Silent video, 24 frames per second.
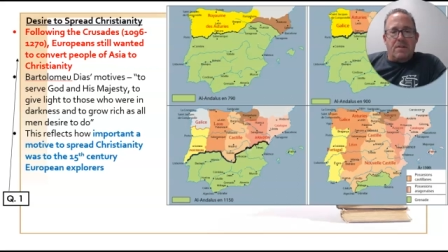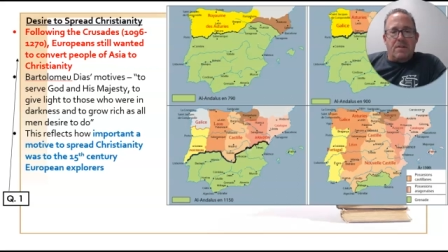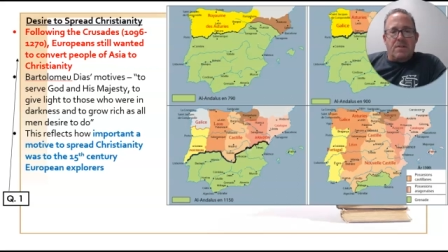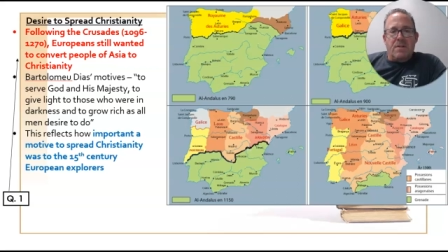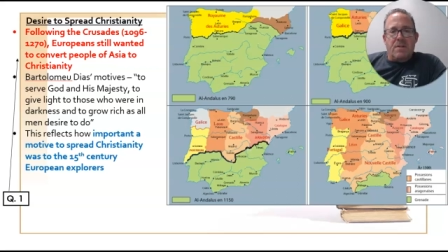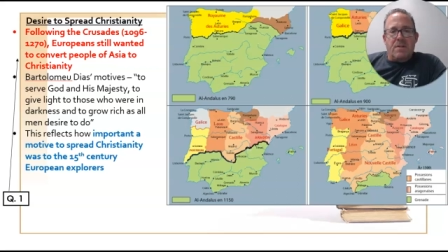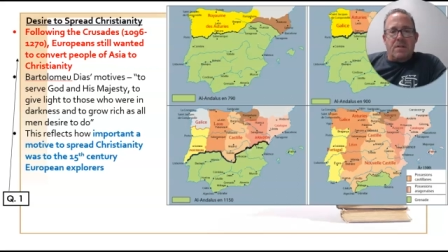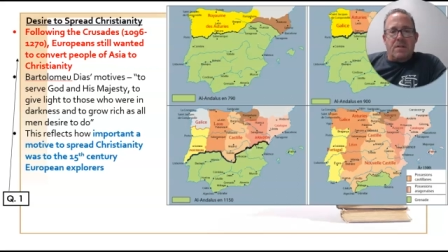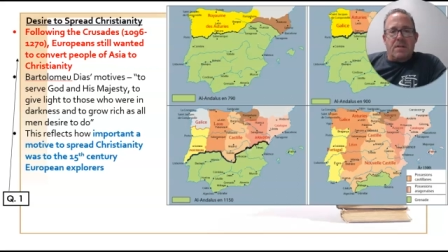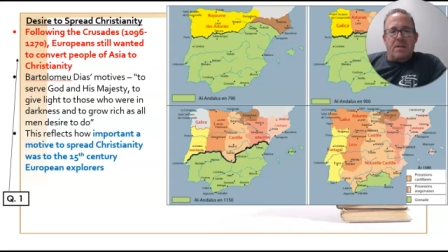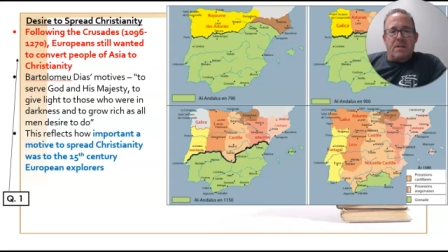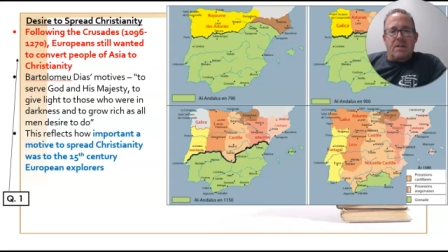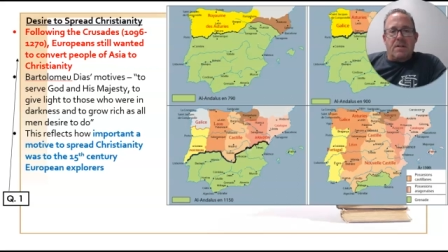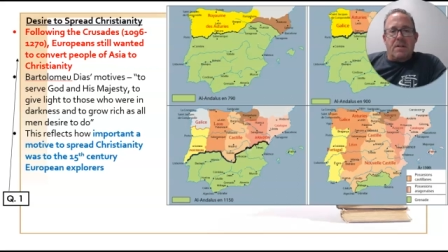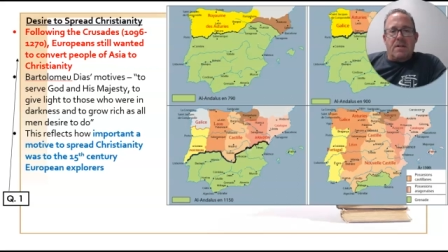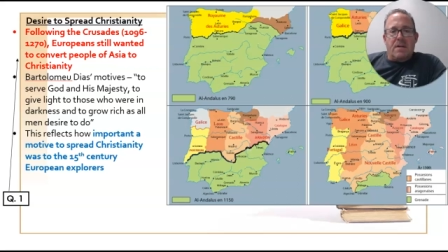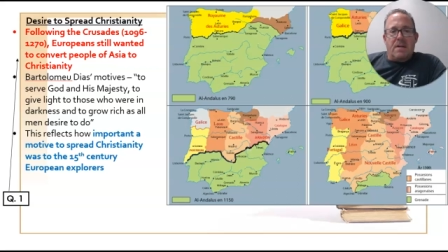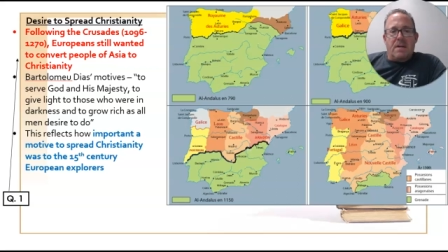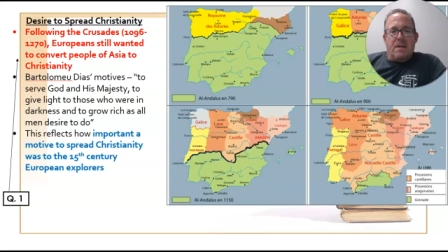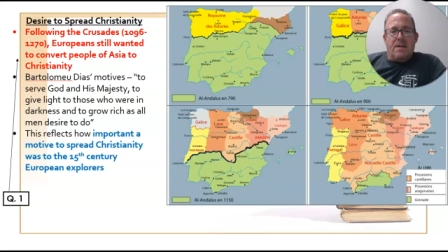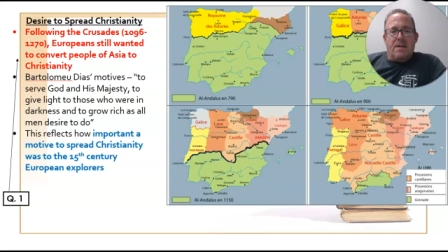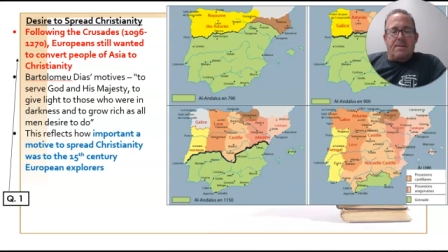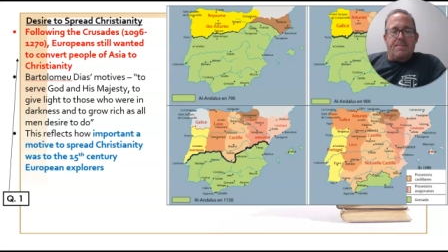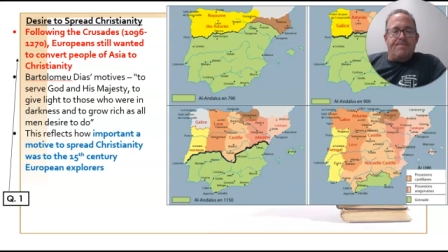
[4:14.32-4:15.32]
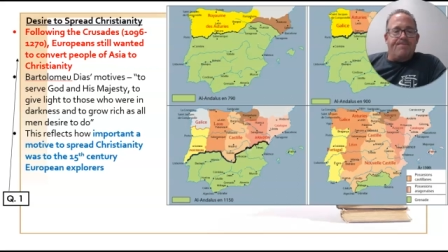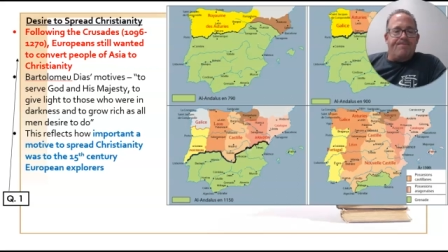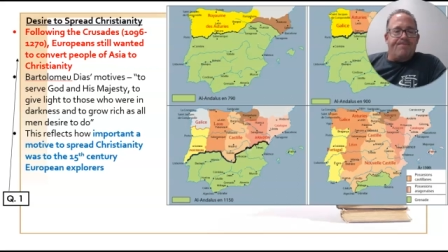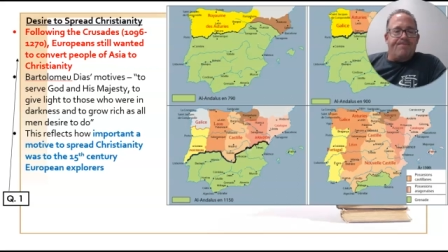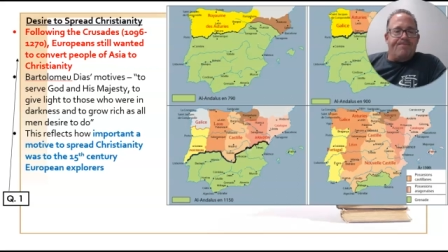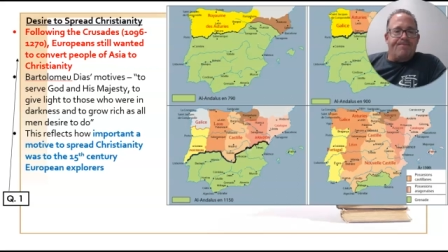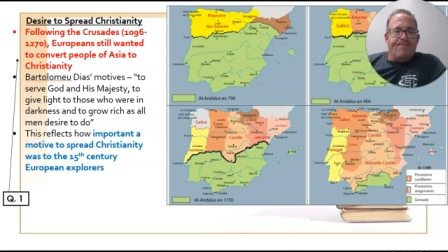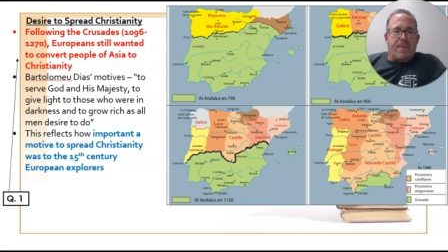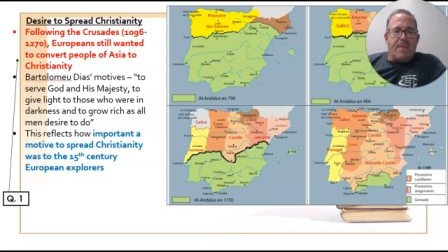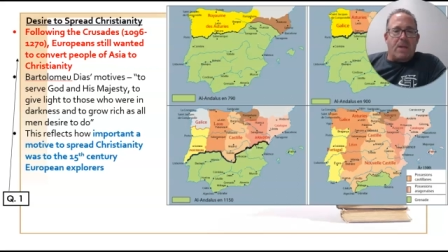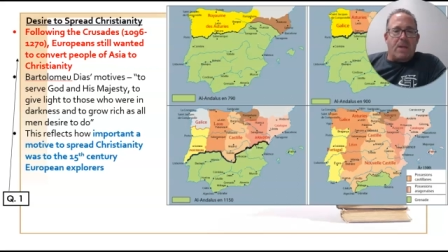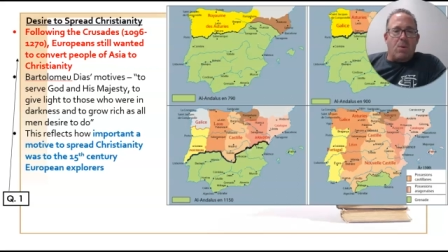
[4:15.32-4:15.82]
to the um,
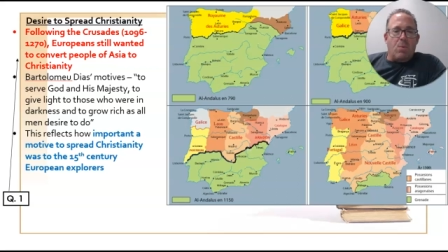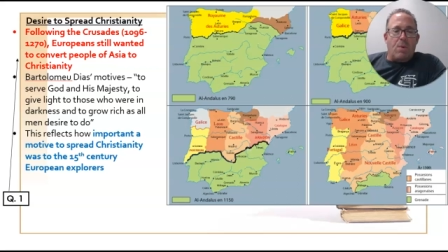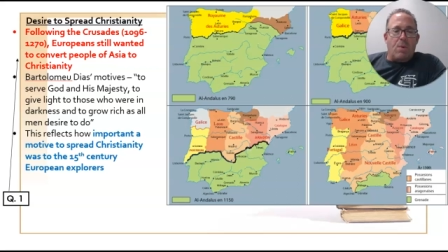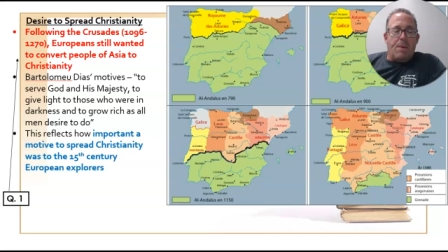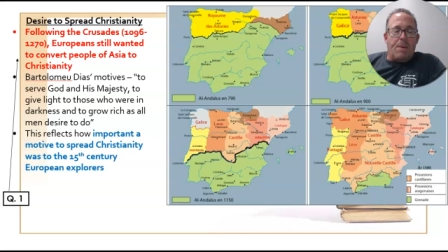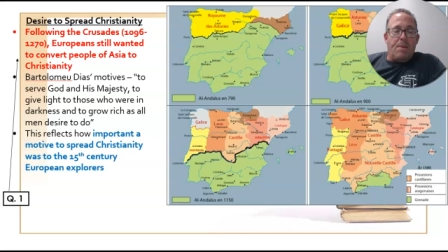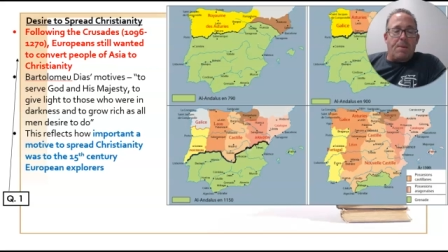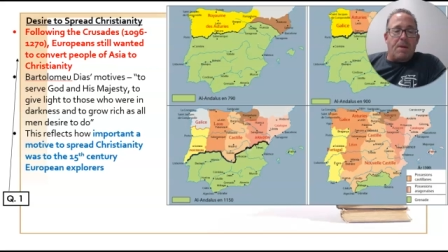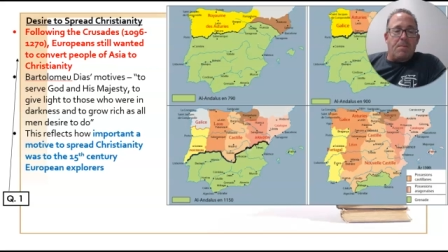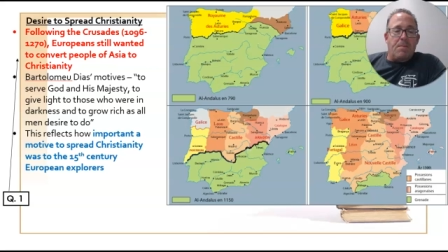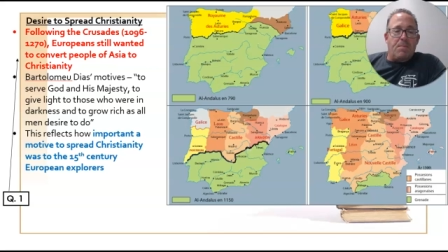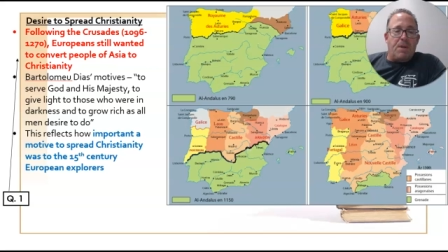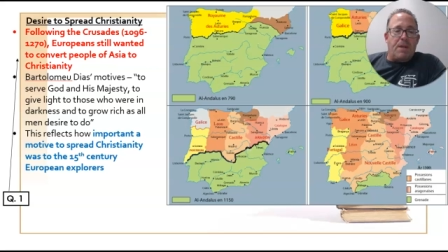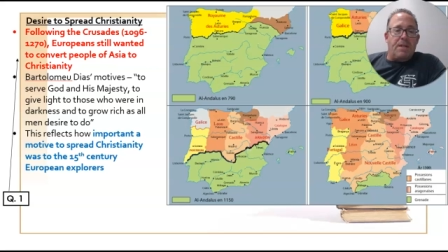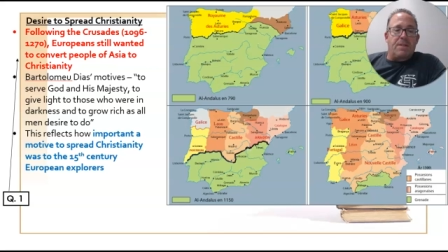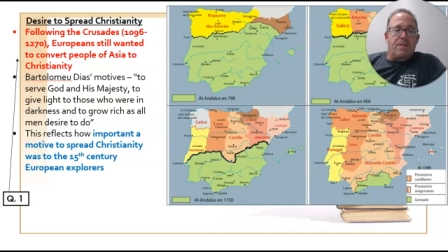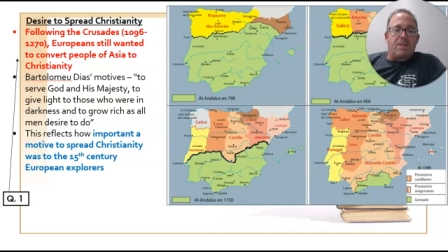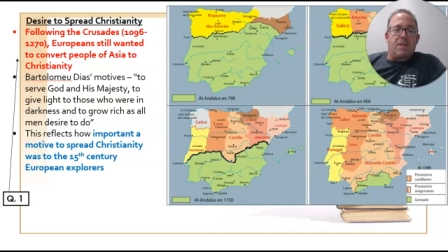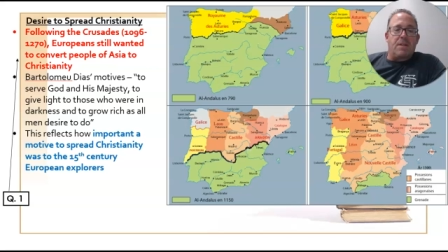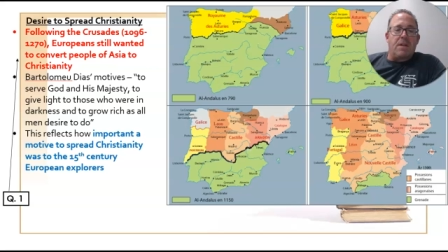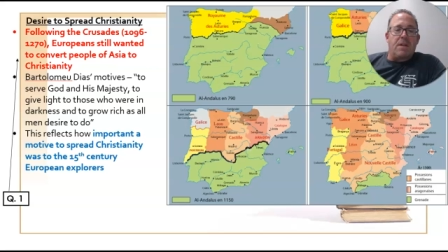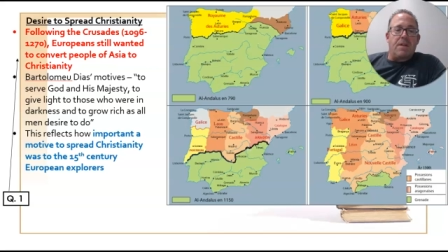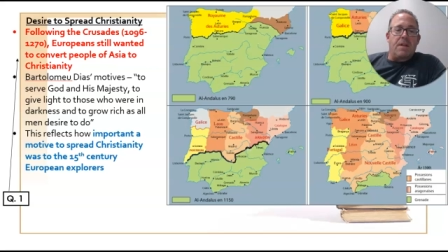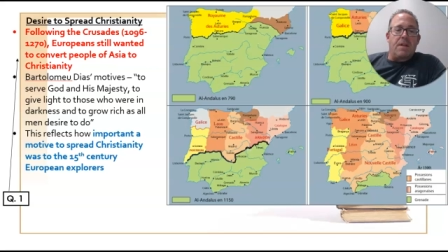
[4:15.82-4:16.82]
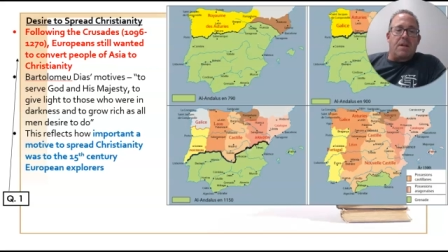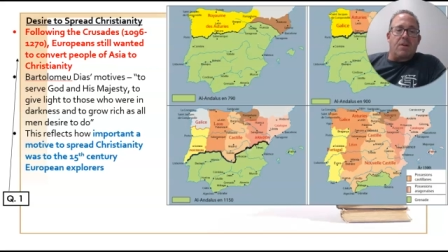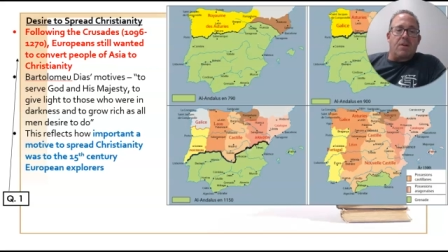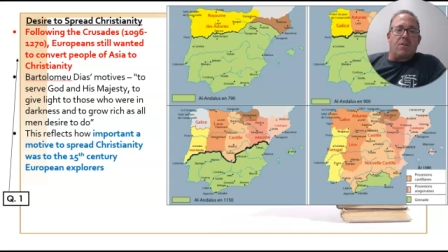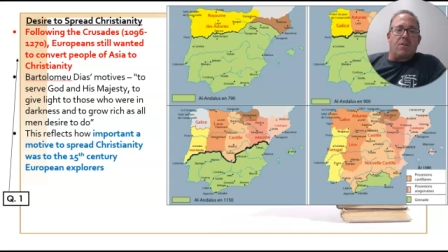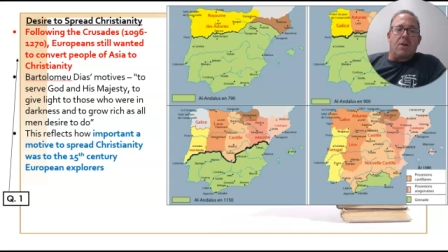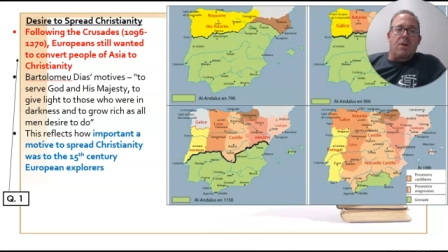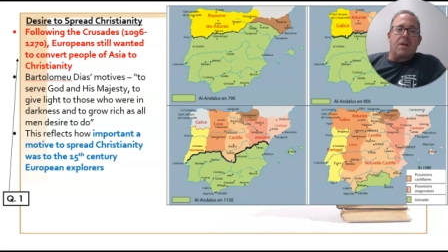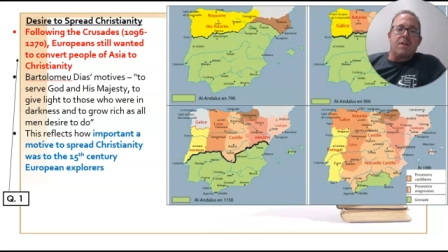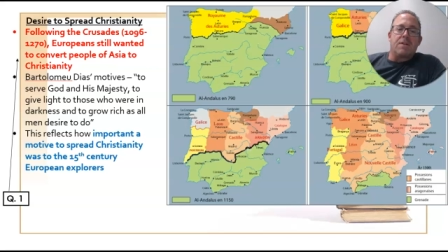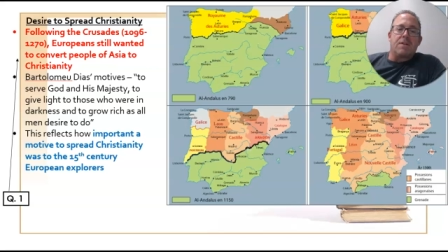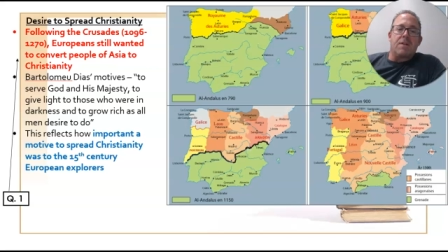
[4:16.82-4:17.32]
Arabian Peninsula, then
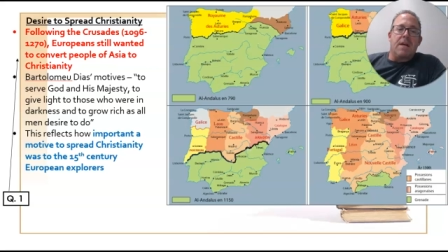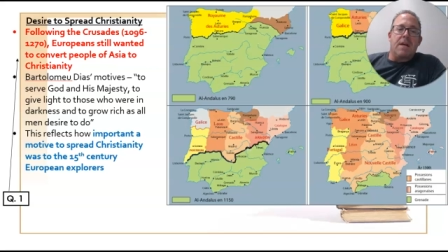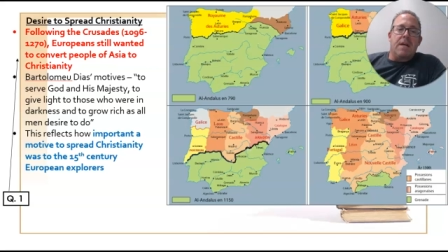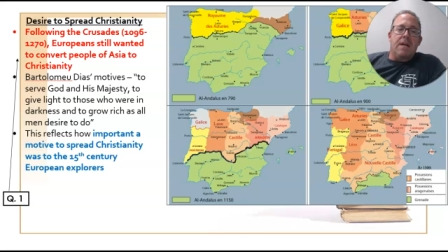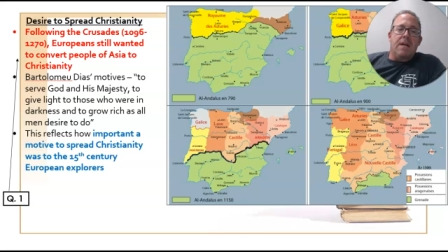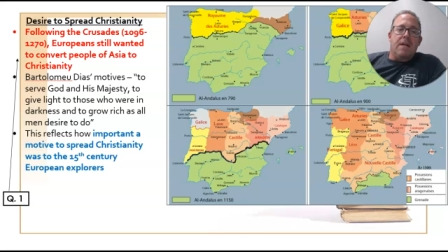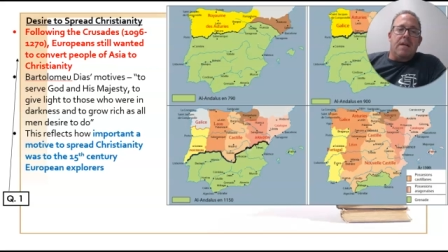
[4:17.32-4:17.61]
across